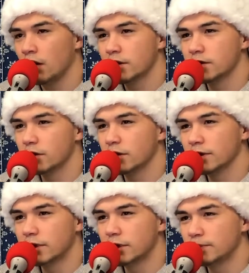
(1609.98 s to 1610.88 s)
It's all
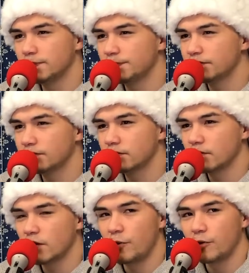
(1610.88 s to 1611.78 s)
good, though.
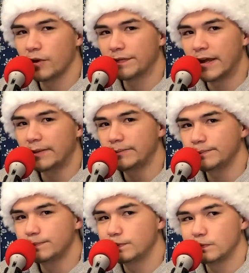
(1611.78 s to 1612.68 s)
They'll regret that.
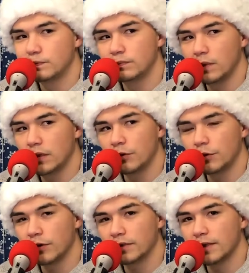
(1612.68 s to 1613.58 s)
They'll
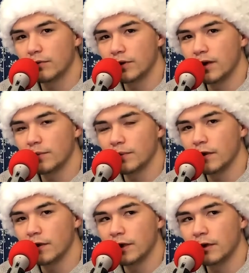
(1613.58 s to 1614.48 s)
regret that when I'm a
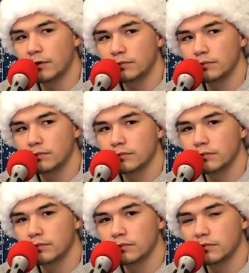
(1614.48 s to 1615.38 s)
millionaire.
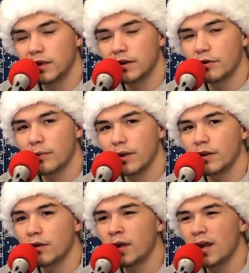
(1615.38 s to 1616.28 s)
I don't know what.
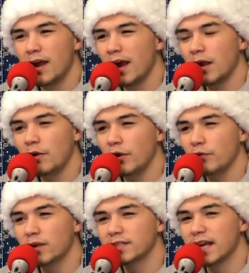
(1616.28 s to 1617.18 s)
No, I don't even
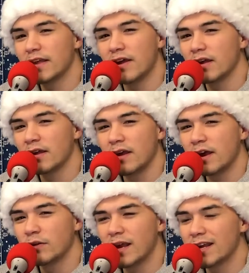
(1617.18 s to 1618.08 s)
want to say that.
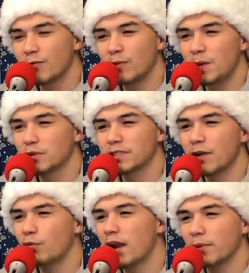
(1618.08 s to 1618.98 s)
I don't like it when people
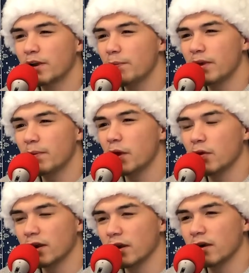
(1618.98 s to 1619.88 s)
say when I'm going to be a
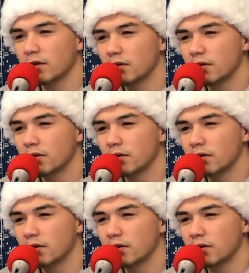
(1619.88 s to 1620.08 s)
millionaire.